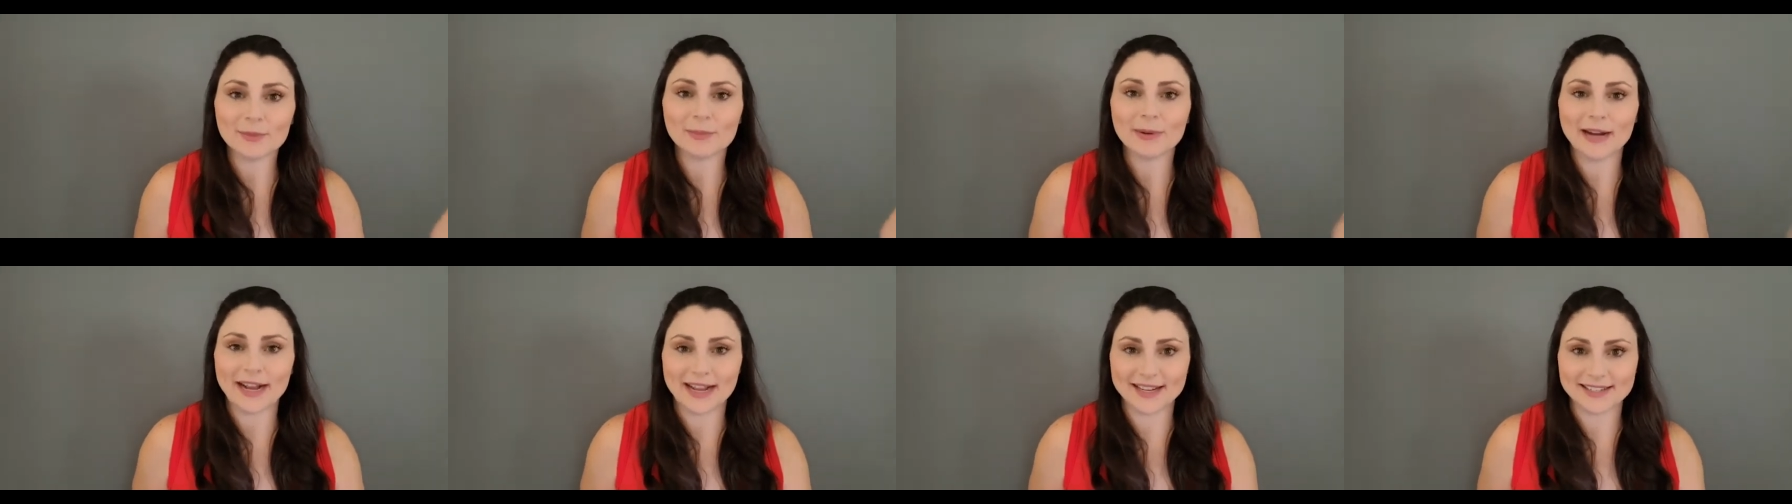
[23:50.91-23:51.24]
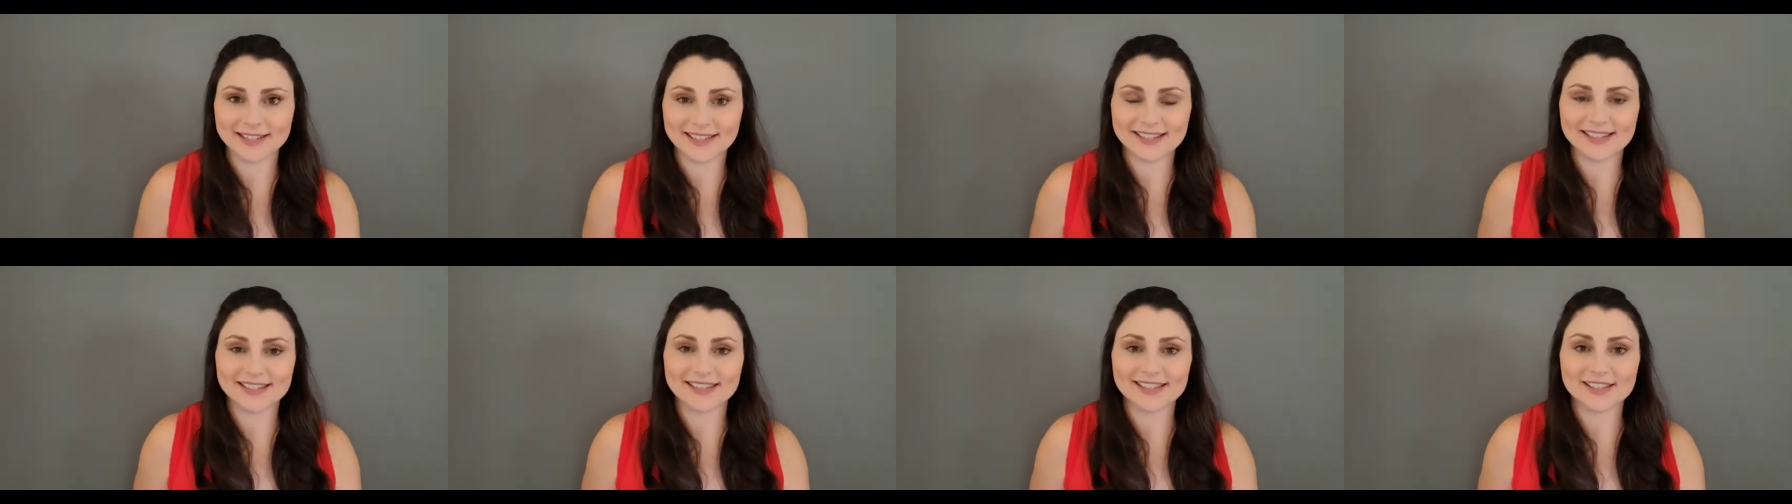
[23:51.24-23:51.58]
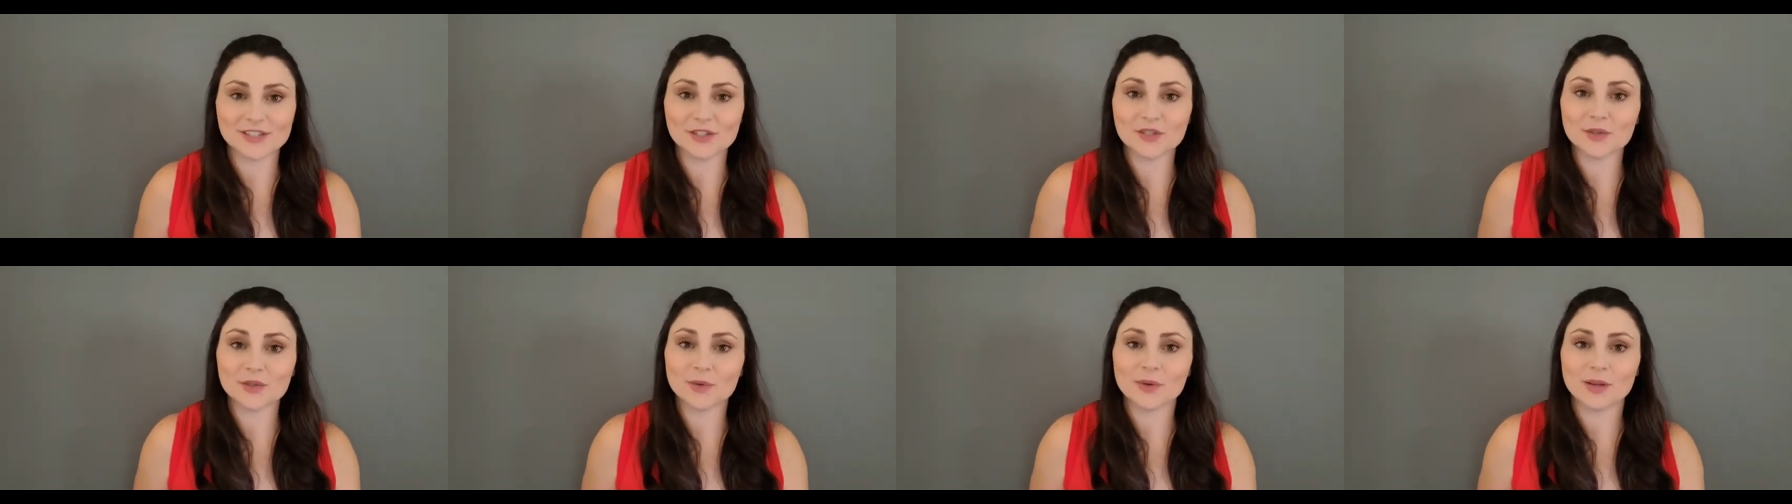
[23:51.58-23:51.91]

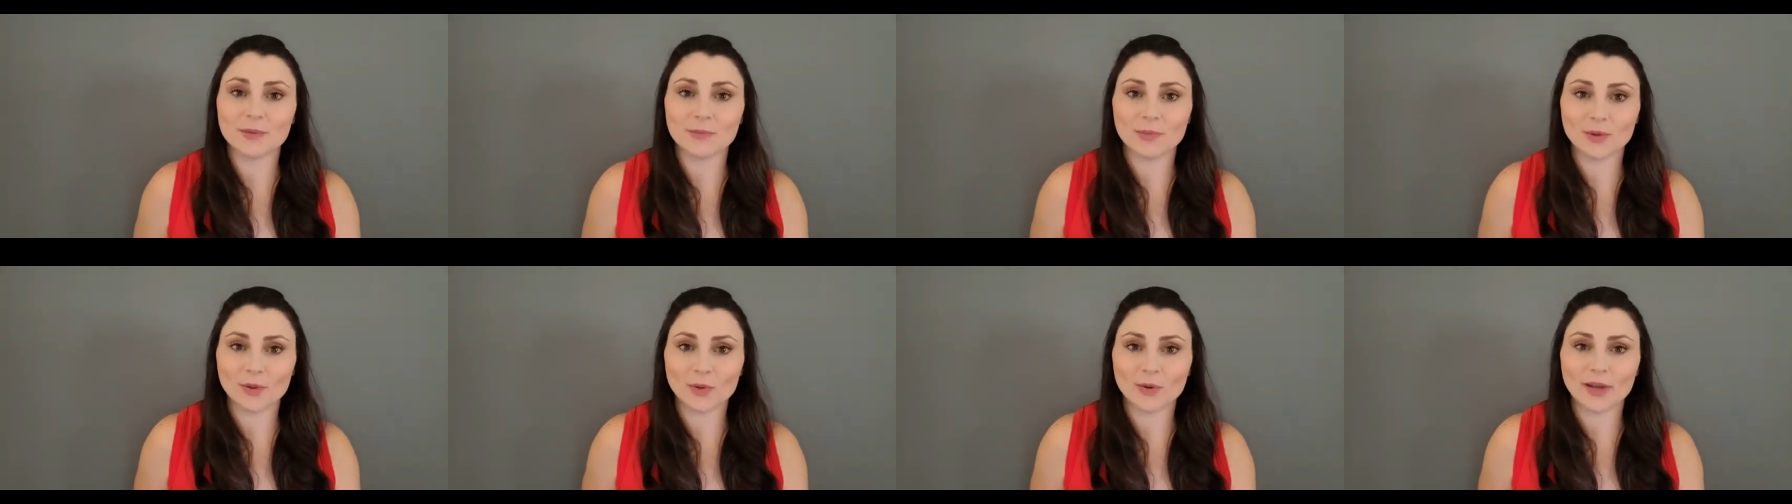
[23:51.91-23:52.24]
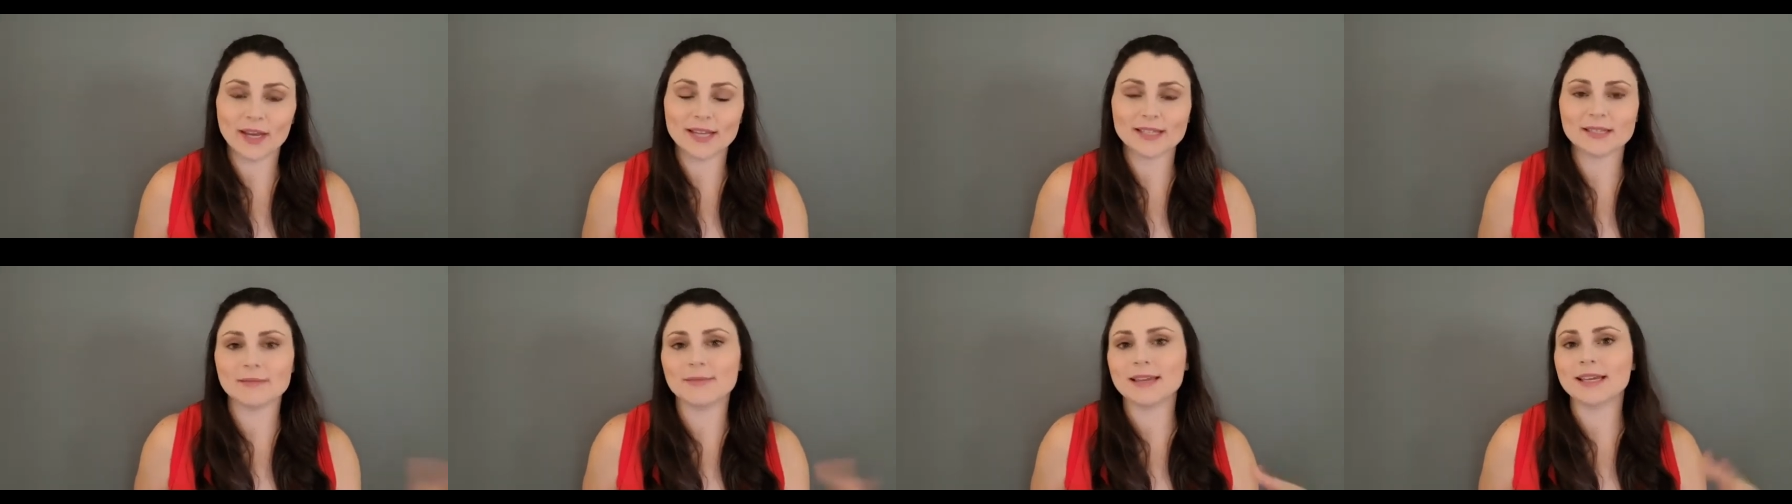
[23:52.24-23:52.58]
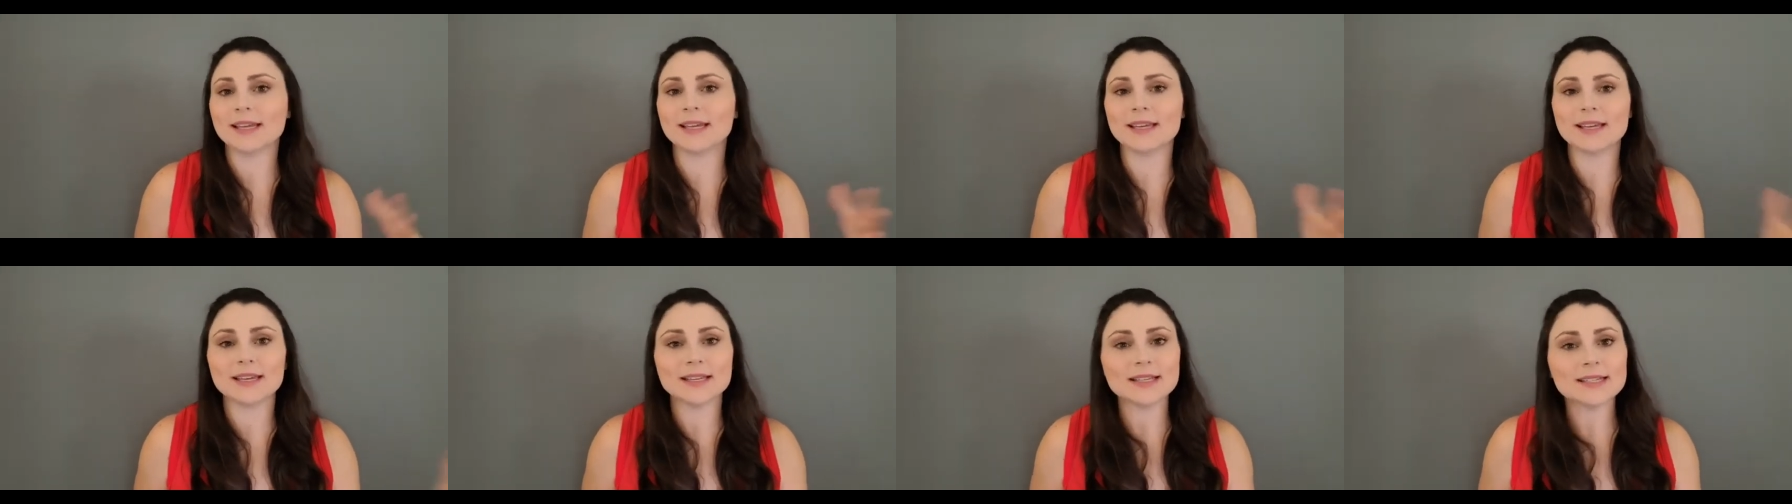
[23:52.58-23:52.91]
practices to employ to
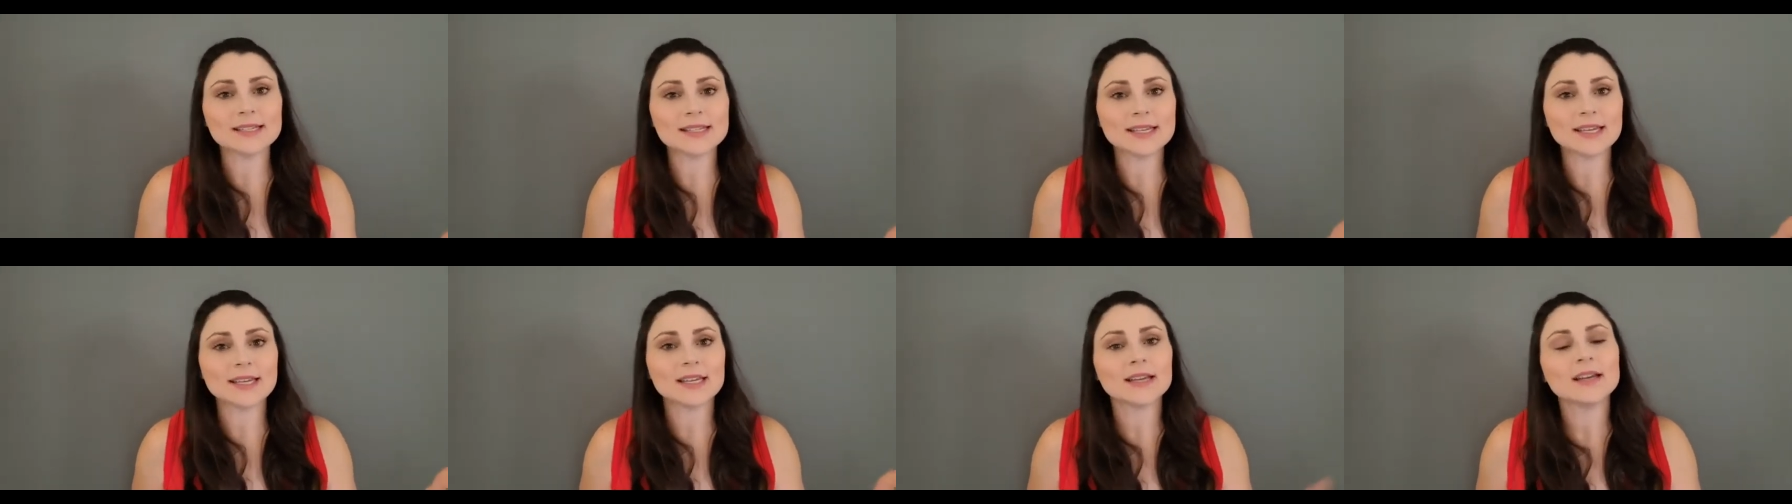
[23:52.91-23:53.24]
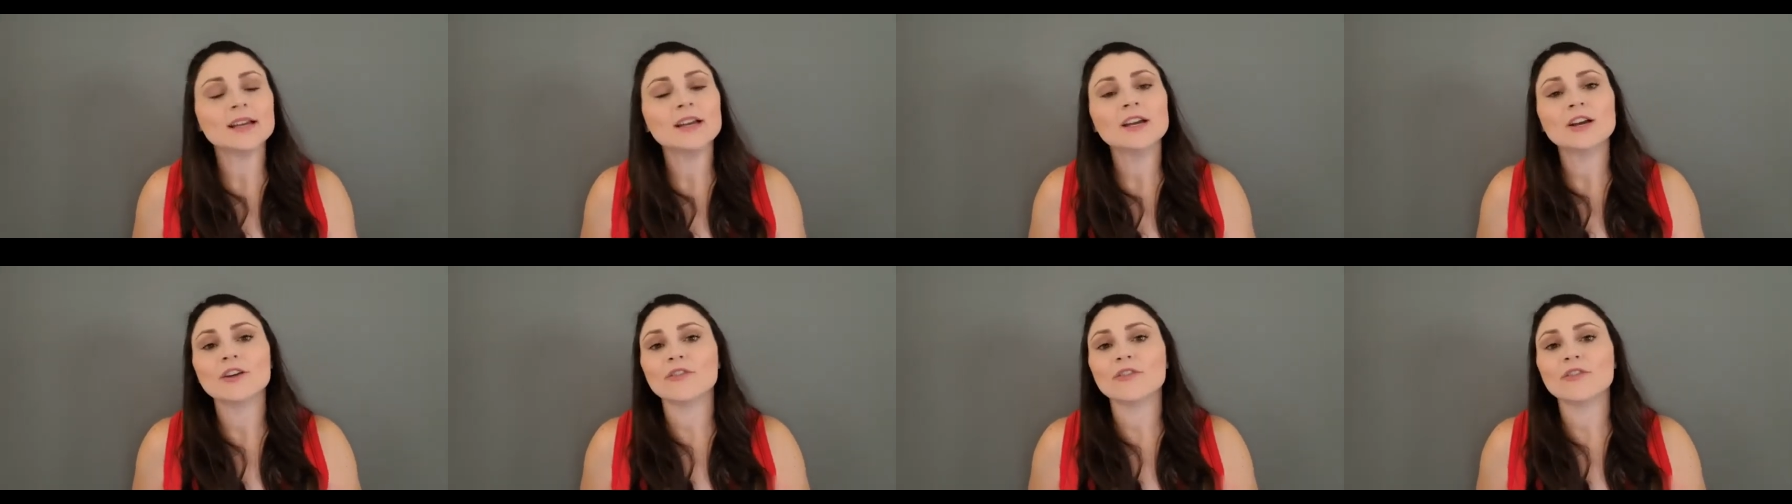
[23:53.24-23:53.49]
make it easy